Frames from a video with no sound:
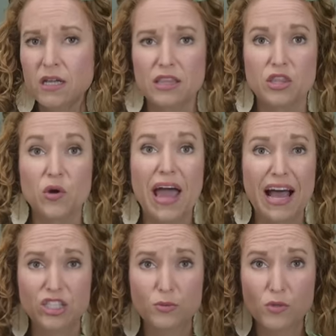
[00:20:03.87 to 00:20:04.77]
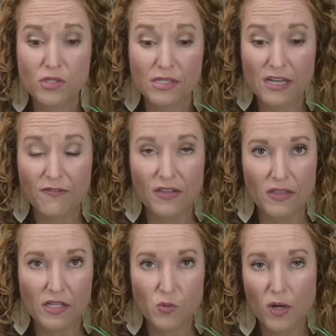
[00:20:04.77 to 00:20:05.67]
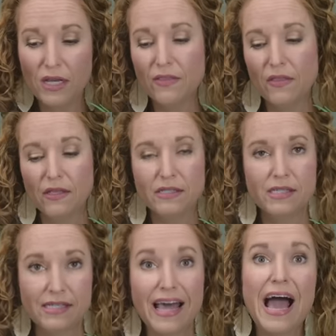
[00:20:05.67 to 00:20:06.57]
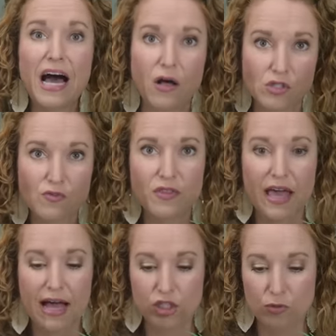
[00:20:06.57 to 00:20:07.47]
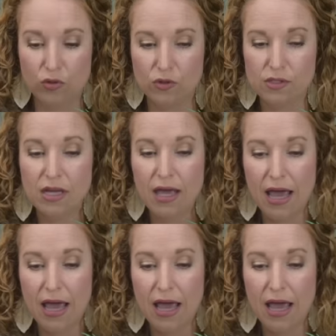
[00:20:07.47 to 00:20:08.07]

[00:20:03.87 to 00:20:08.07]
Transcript: like their Hatchimals and stuff in this one, and then this is the house for the Hatchimals.